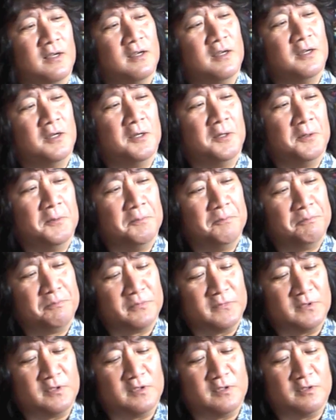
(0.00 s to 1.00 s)

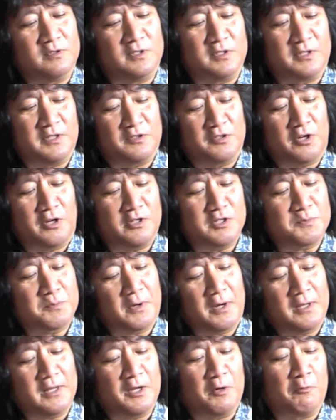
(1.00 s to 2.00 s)
the guitars
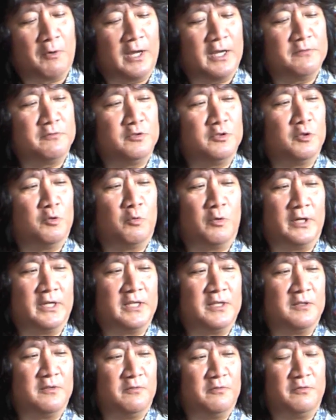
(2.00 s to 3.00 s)
probably arrived to
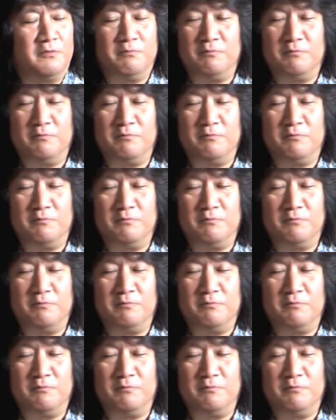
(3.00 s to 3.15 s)
Hawaii